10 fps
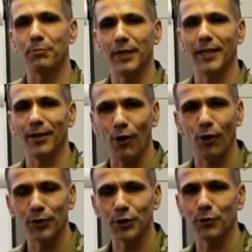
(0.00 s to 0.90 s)
to be at
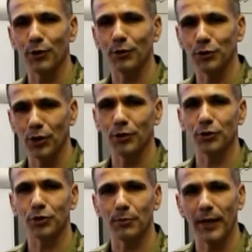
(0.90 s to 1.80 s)
all these critical
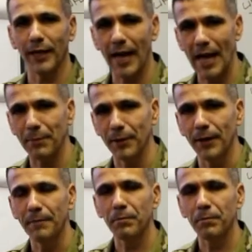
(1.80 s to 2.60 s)
junctures to make it happen.